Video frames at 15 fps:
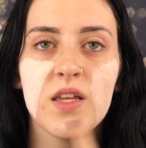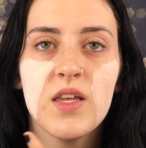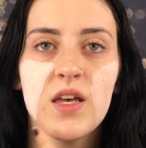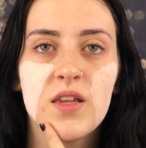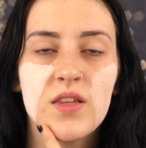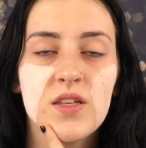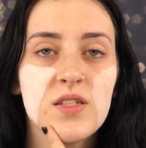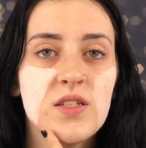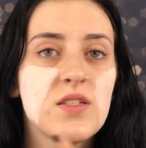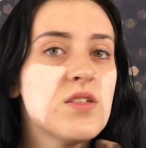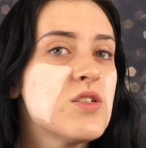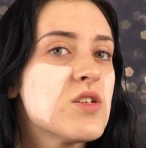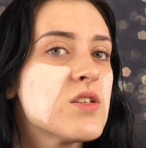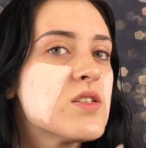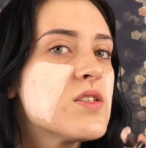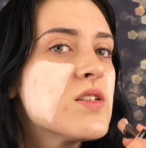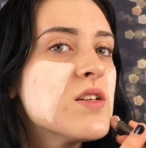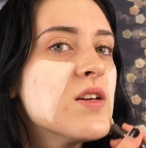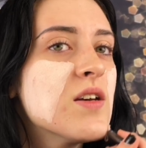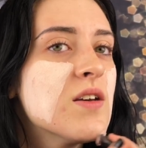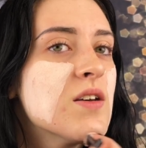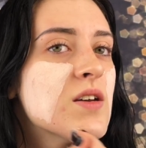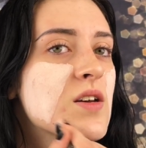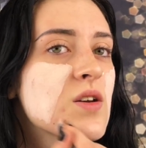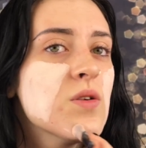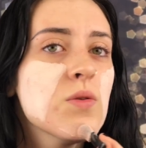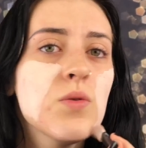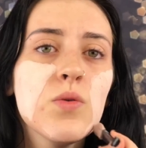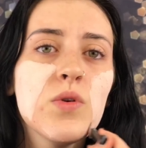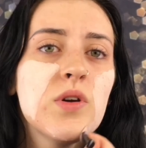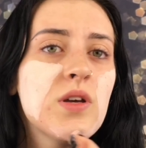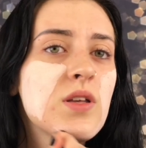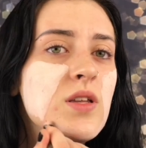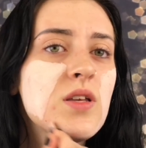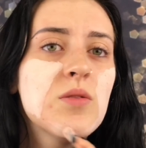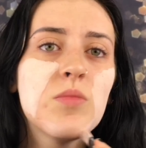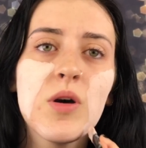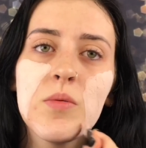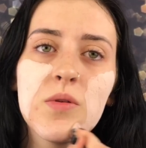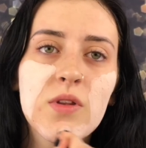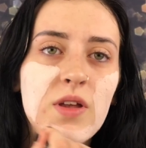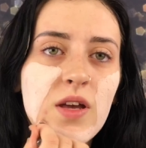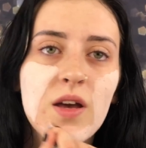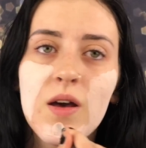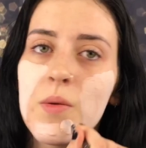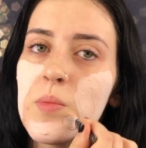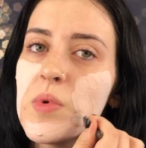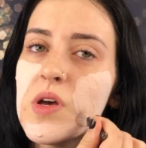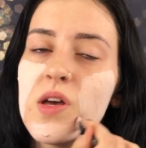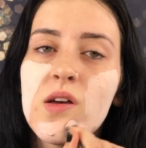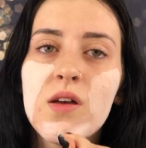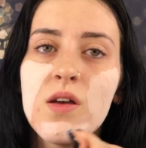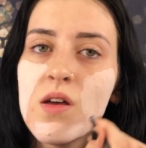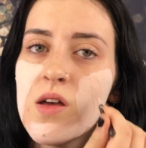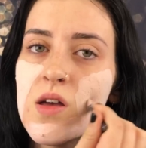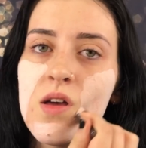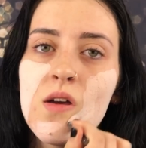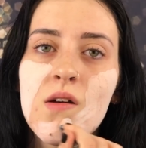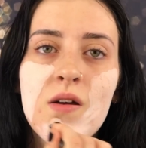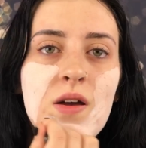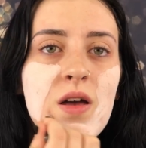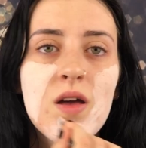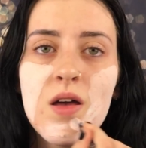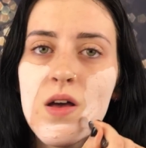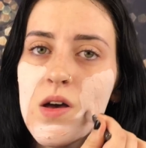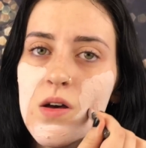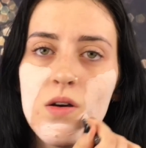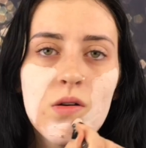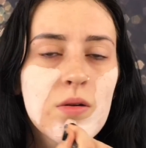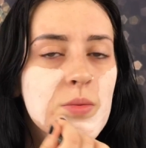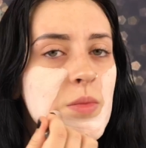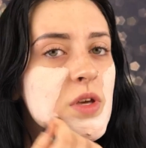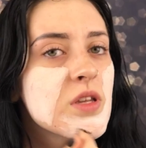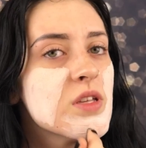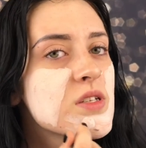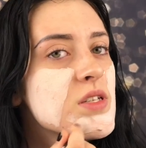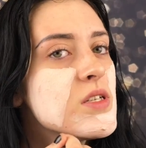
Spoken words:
Yeah, this is just really bubbling up. Oh man,